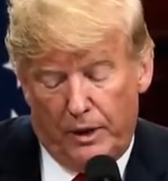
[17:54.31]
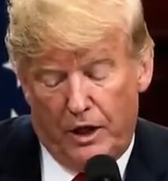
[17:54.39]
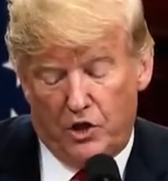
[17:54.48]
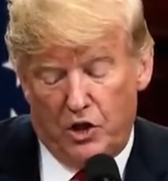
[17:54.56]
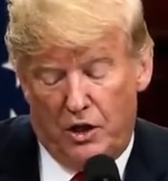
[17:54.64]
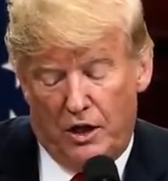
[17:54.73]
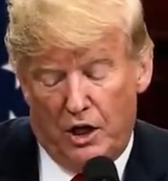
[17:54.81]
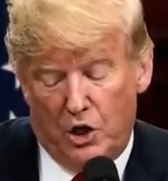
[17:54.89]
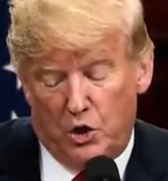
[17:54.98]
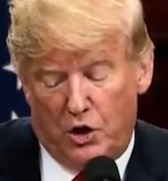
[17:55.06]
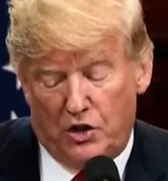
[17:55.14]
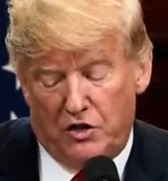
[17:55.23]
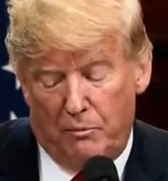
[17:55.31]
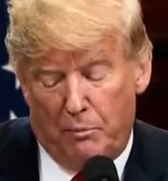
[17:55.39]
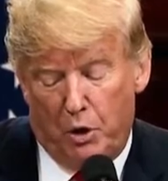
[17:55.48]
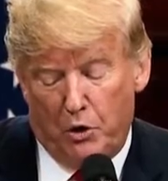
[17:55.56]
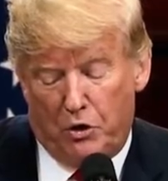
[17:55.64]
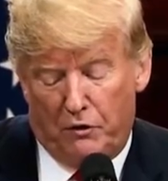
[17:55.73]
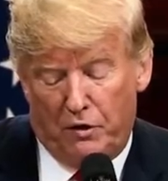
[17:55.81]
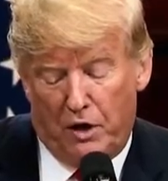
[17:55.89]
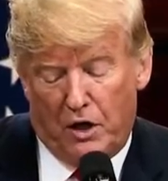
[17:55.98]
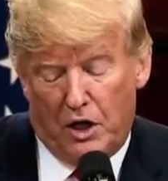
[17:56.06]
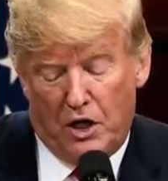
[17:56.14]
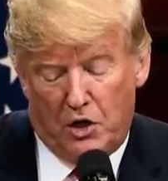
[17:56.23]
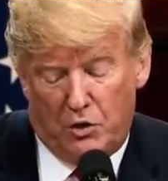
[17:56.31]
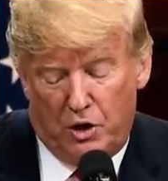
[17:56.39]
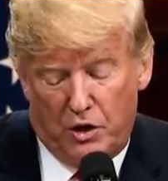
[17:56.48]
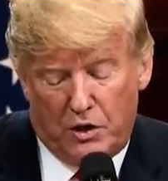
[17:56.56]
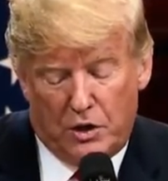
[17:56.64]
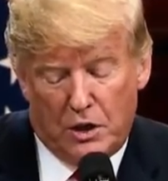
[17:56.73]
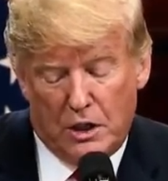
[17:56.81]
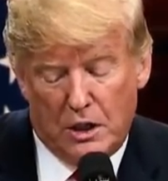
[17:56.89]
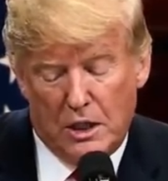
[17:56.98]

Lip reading: It's in the interest of both of our countries